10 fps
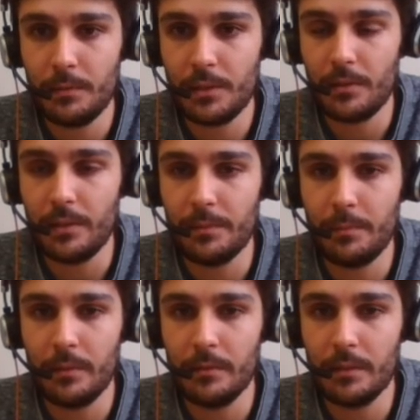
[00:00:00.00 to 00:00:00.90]
which
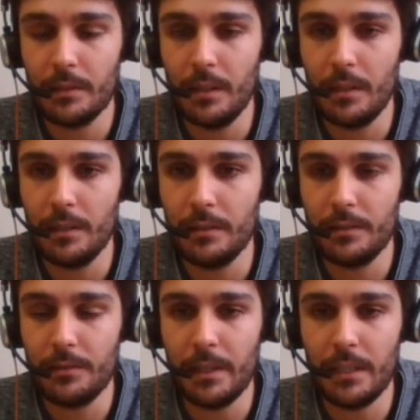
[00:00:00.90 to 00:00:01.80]
the
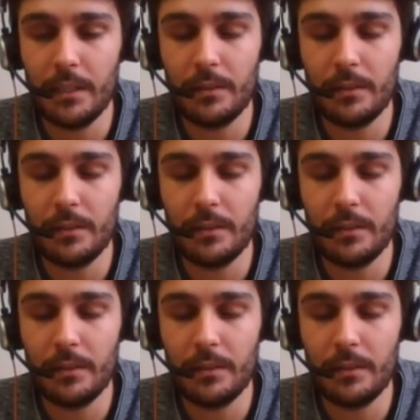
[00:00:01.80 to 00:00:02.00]
straight line